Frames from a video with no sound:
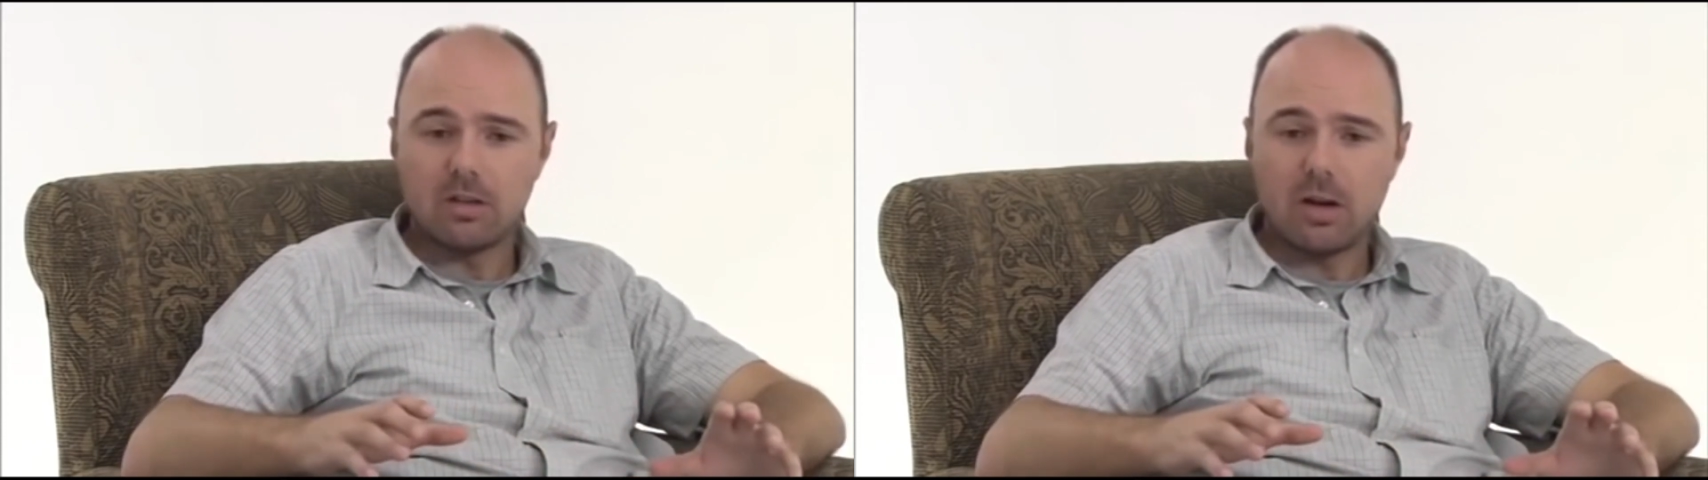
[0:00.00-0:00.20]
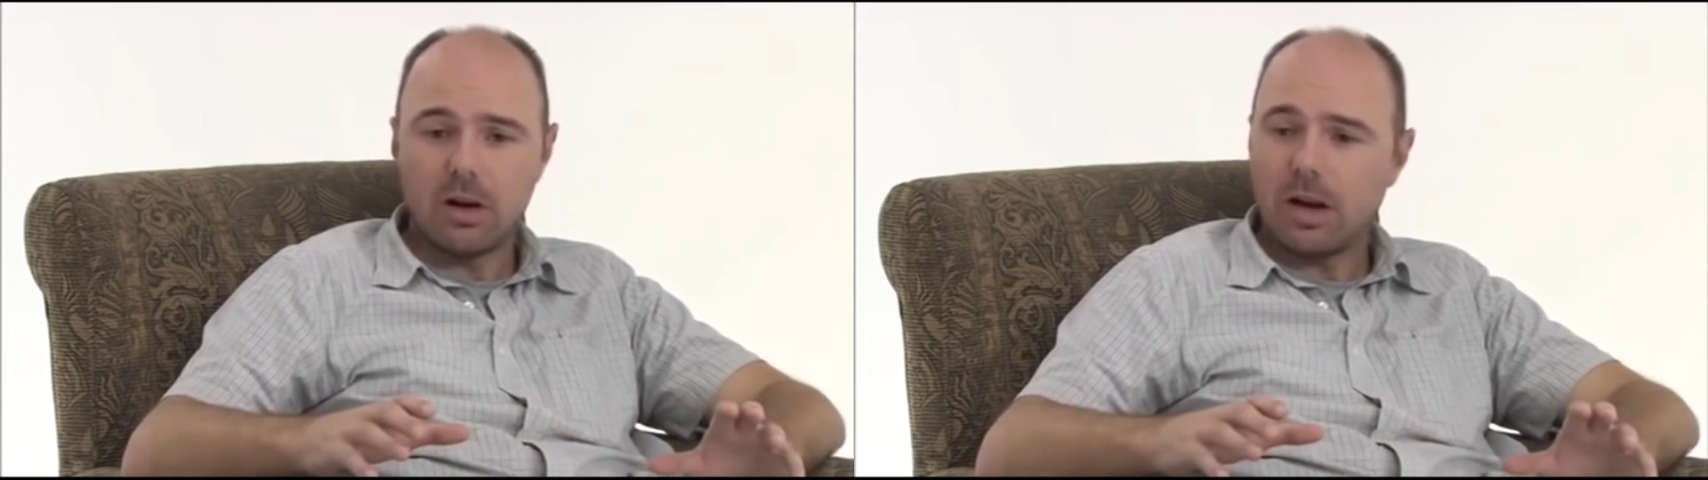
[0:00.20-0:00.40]

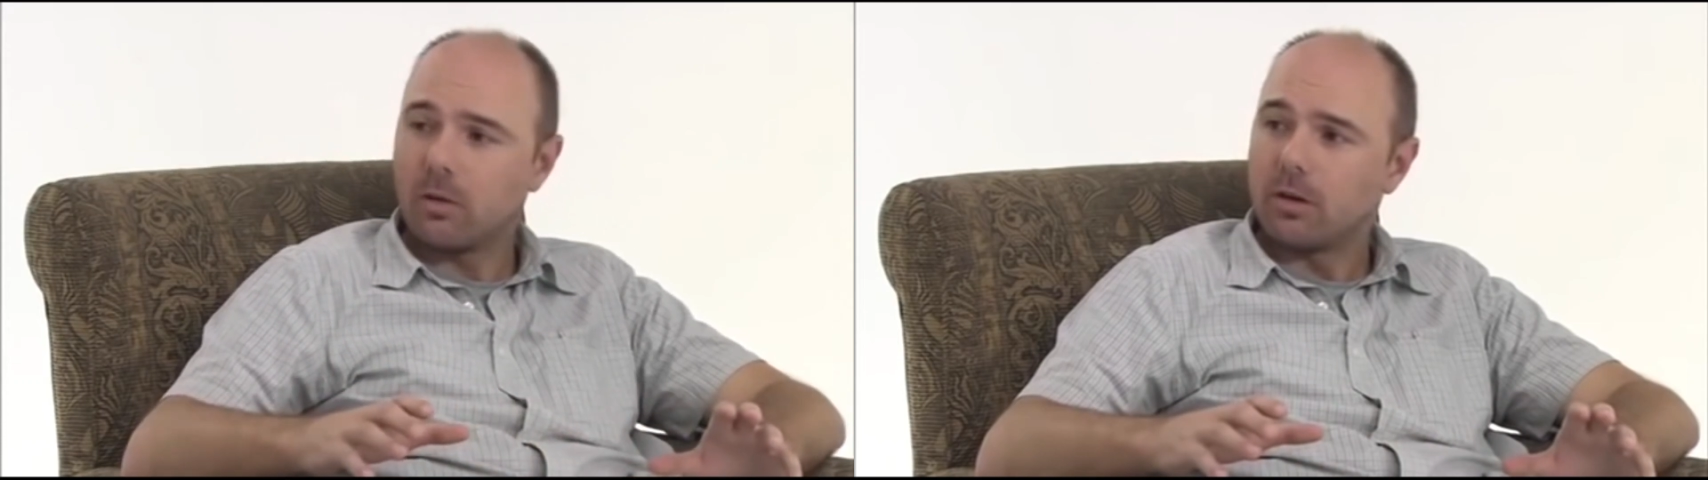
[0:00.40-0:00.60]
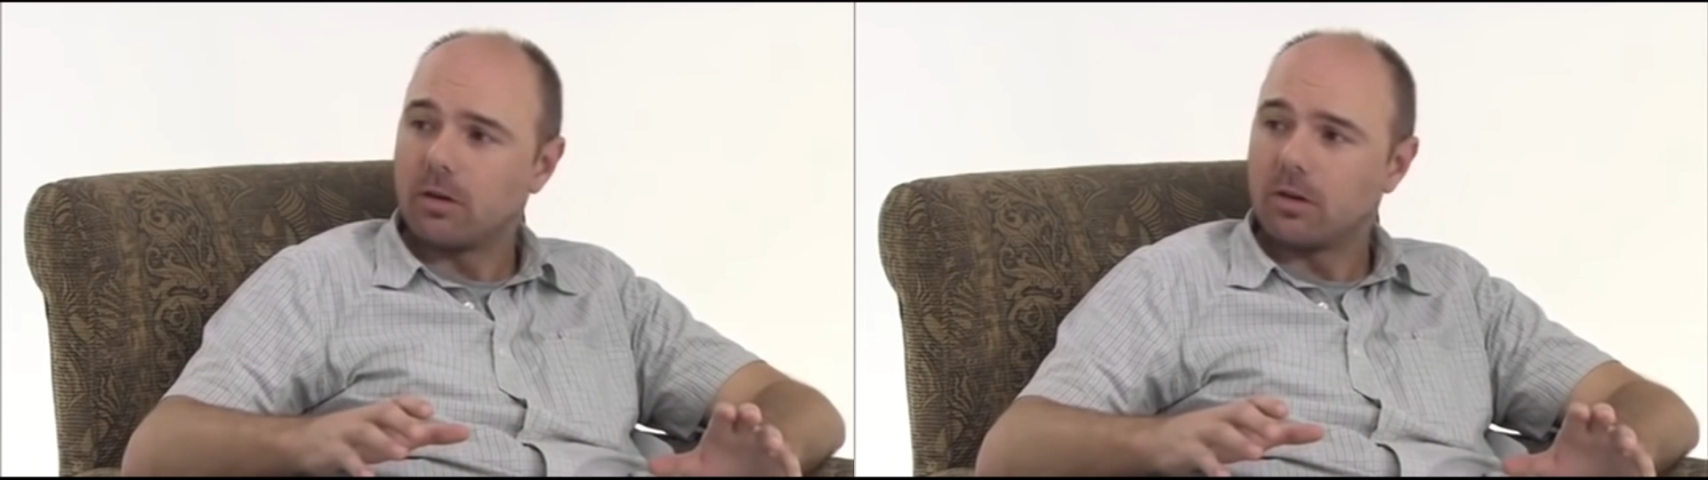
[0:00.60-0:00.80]
drown
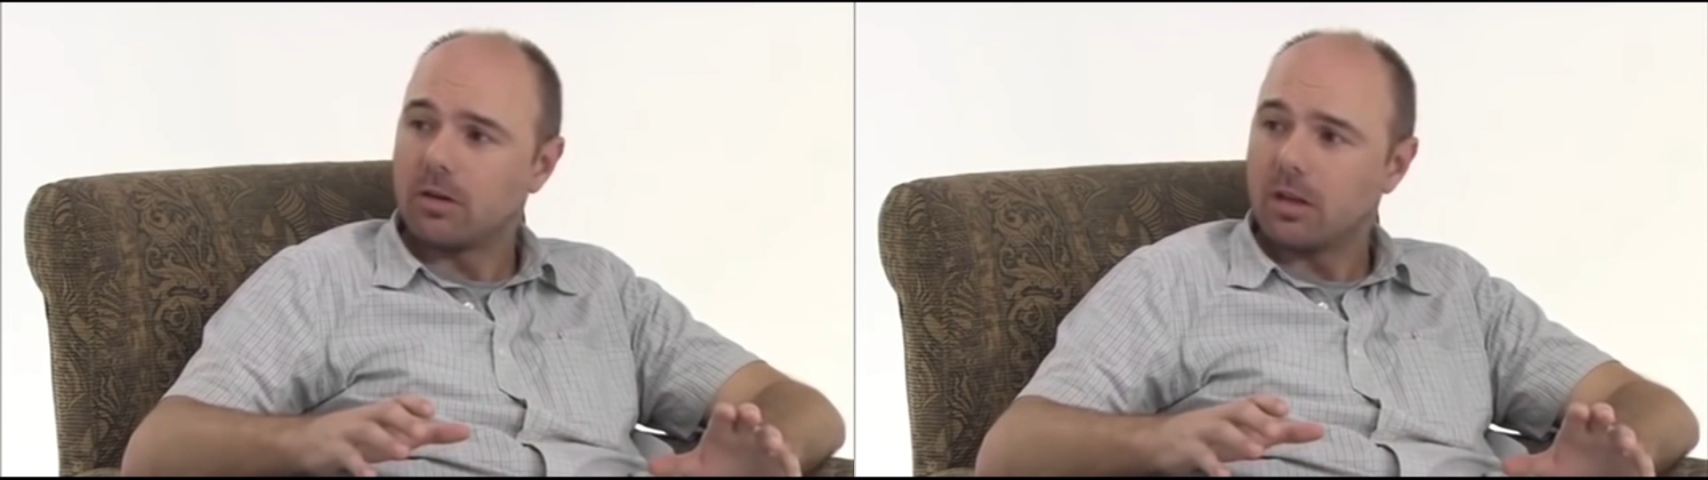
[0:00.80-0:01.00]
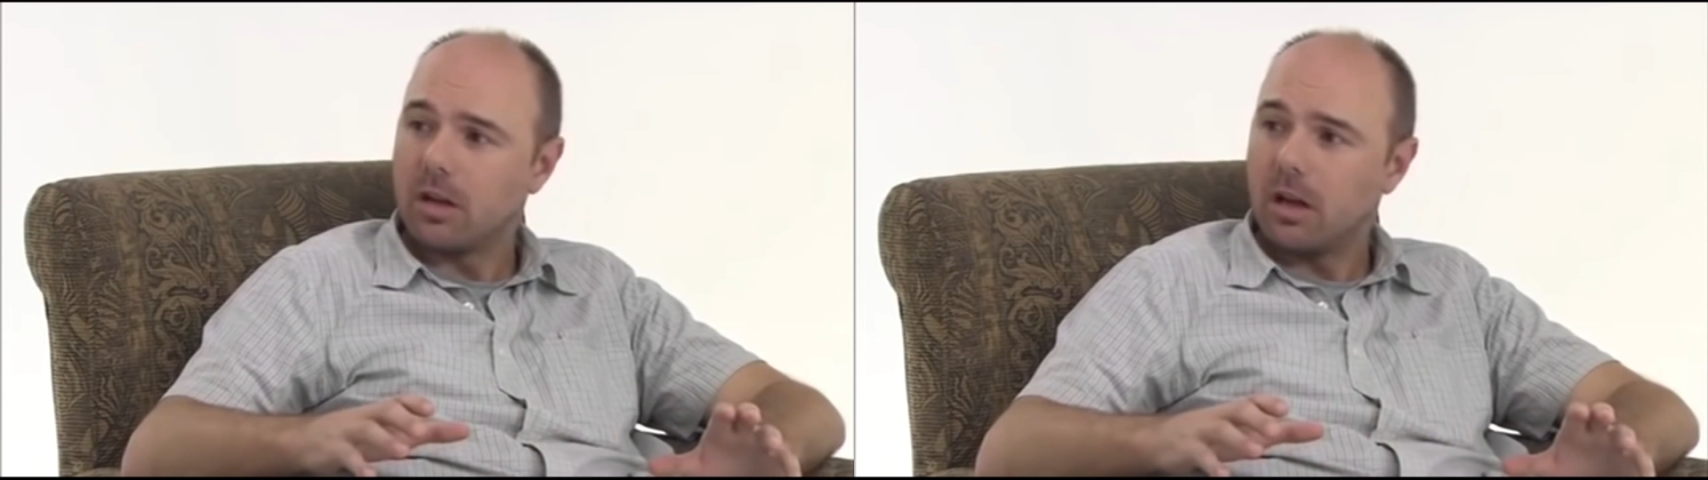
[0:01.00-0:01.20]
out the
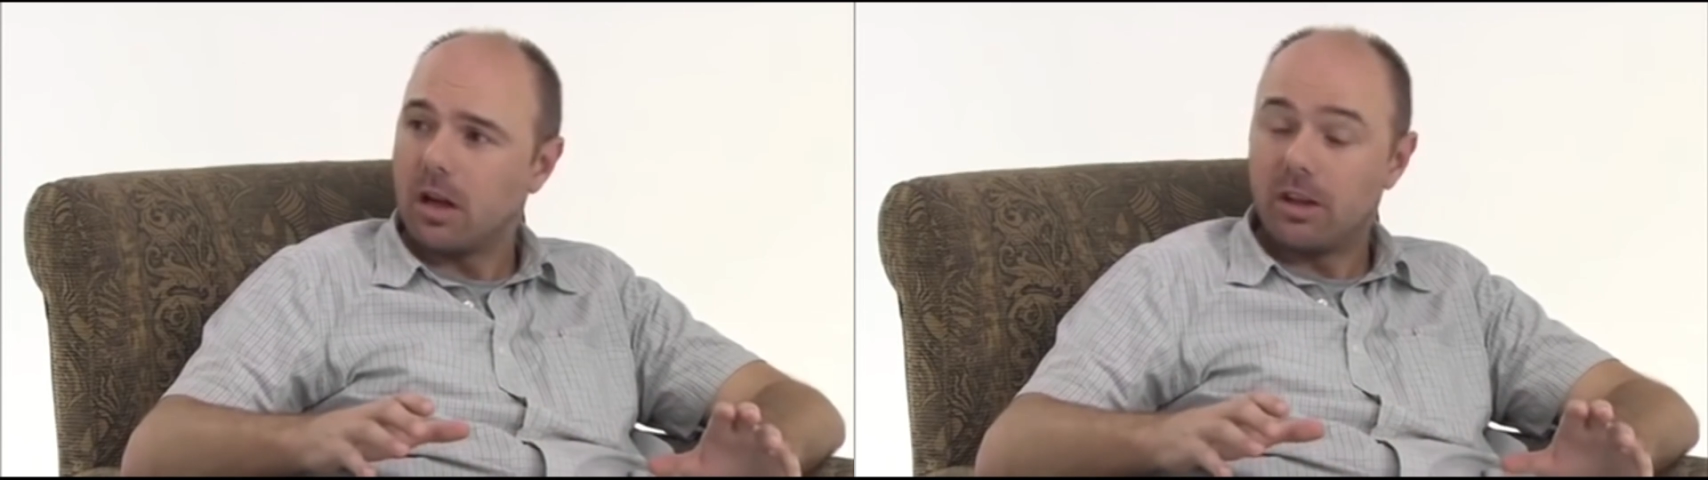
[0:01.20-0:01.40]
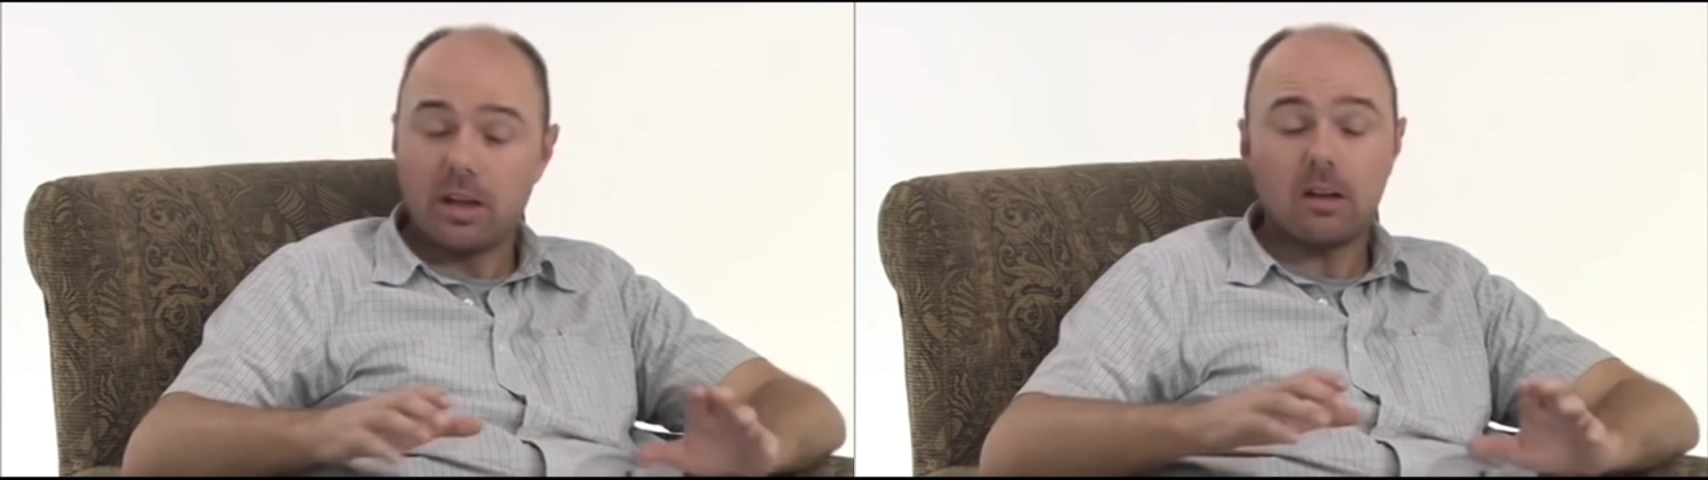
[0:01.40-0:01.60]
noise? At the